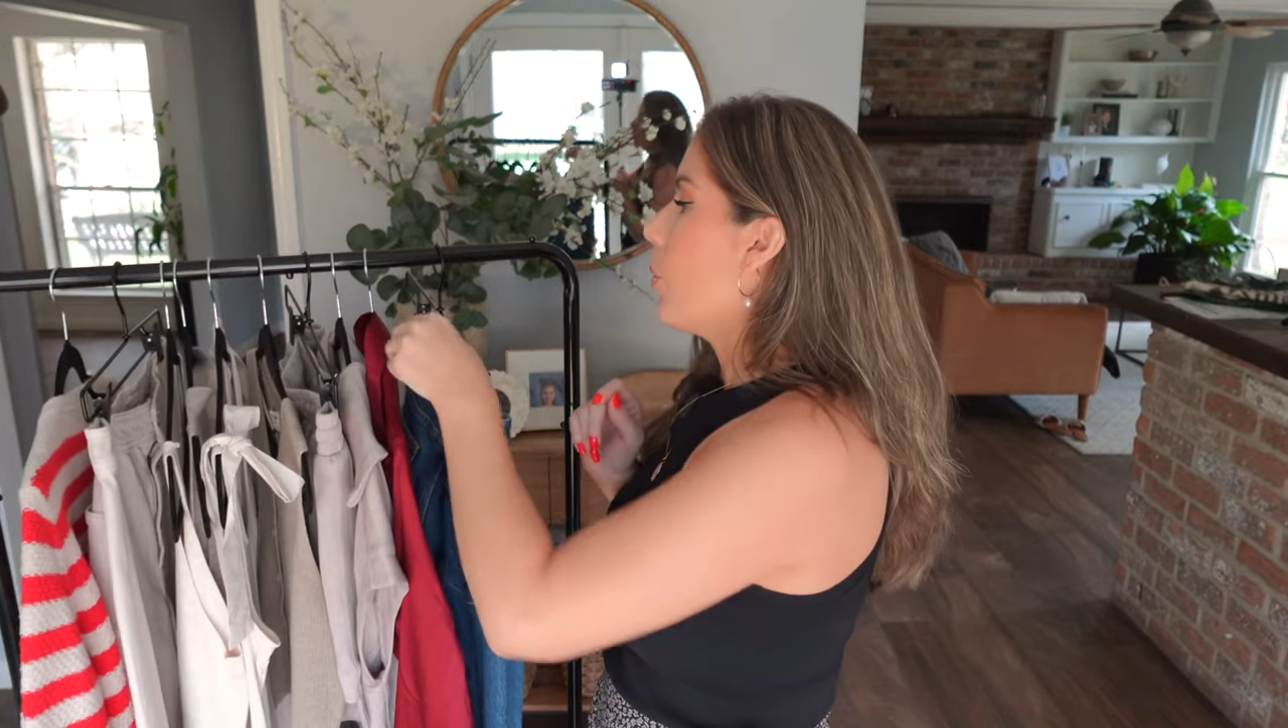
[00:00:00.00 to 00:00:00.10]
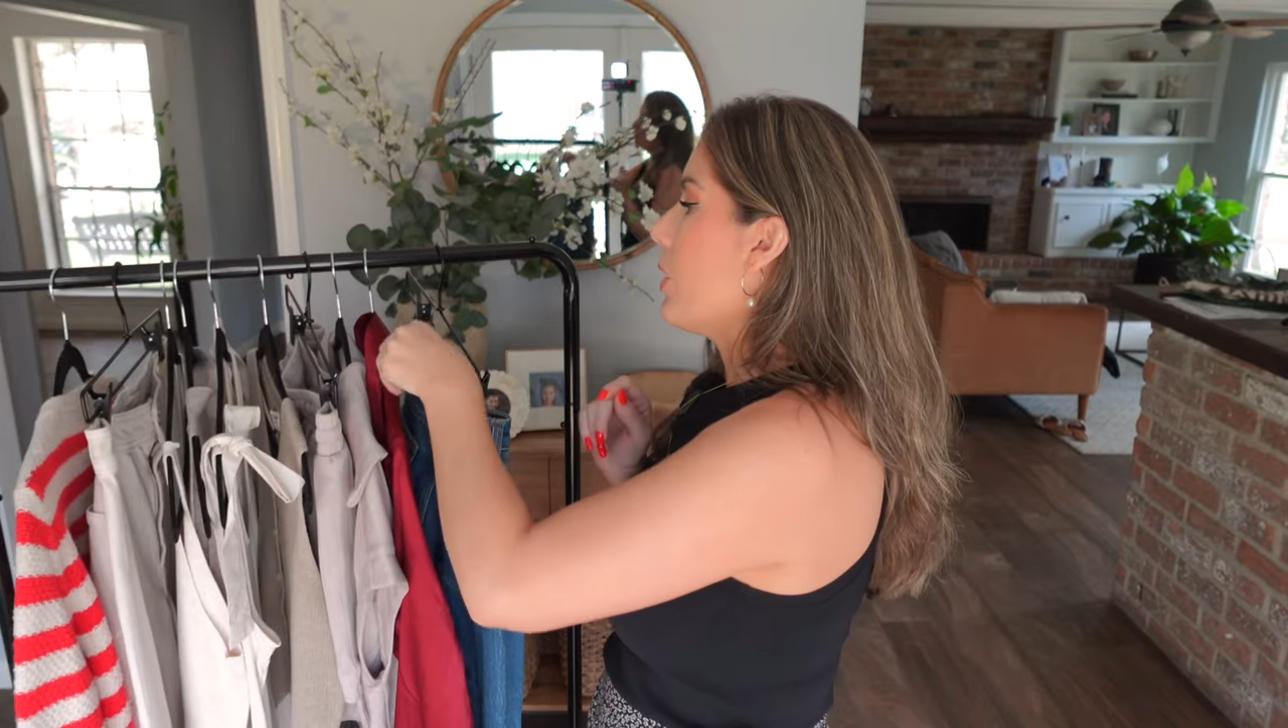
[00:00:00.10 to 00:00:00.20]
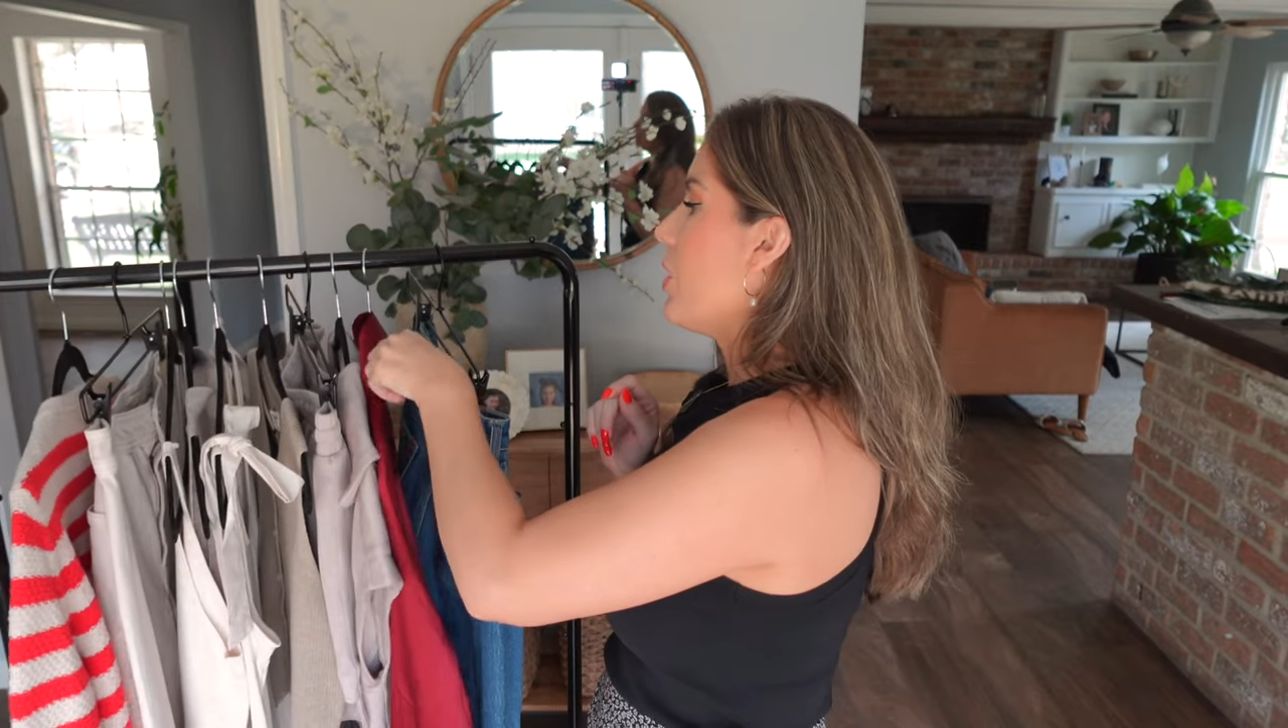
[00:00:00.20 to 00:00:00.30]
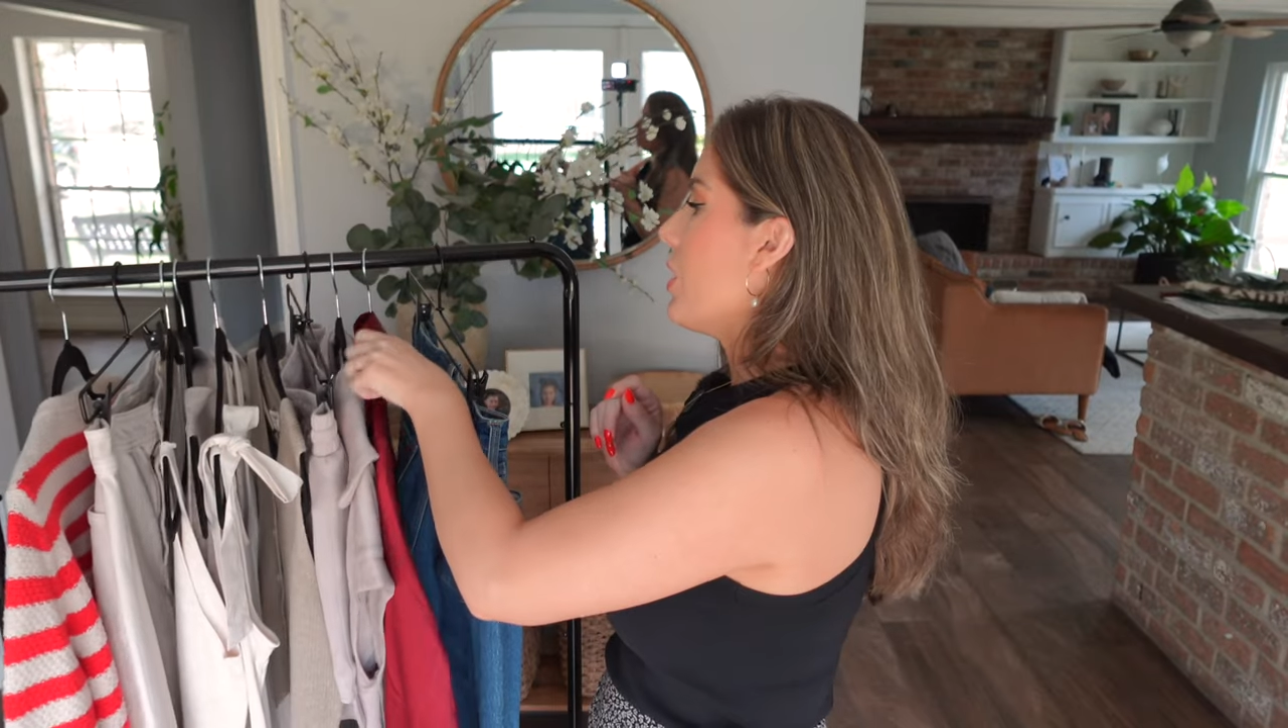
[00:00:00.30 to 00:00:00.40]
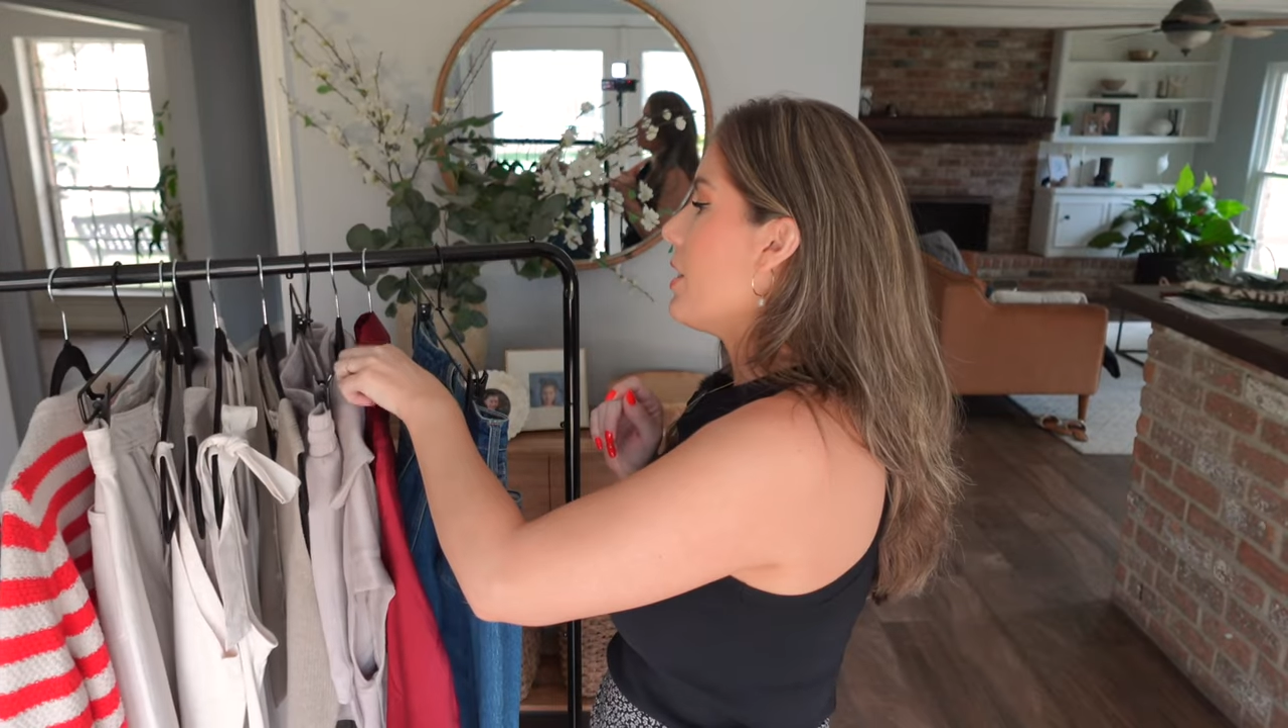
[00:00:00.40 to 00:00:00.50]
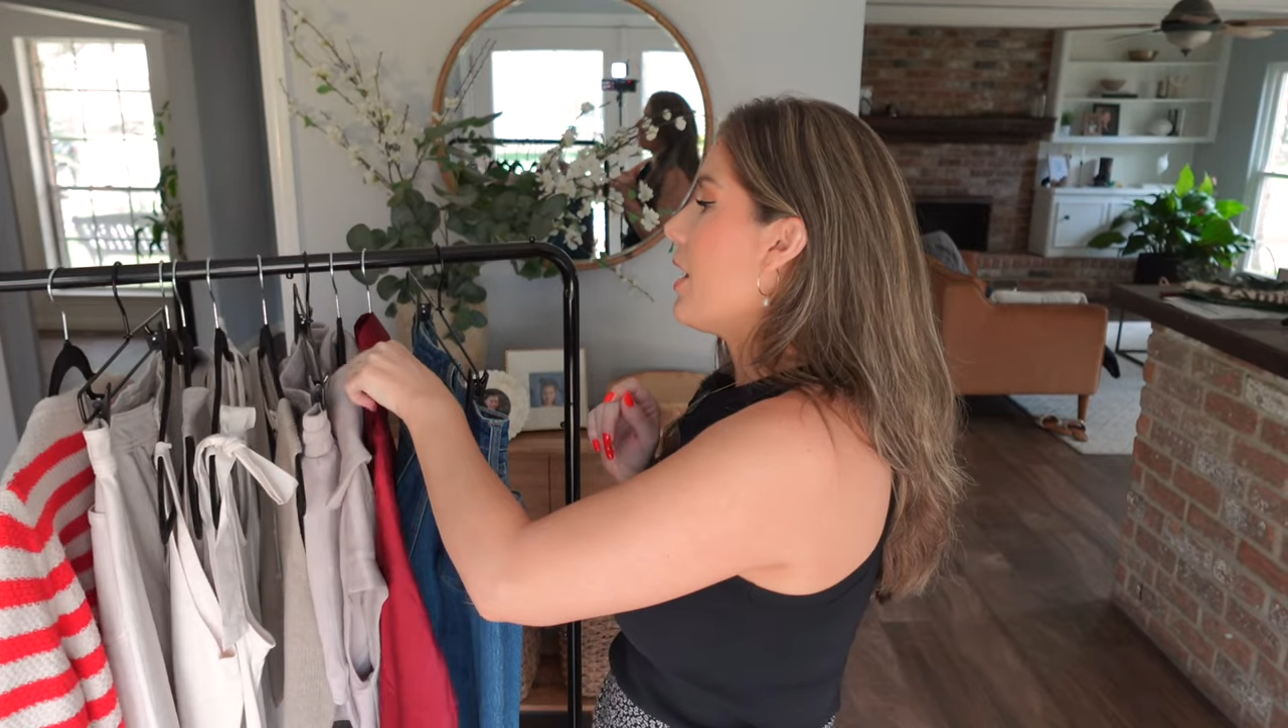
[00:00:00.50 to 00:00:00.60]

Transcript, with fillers: which is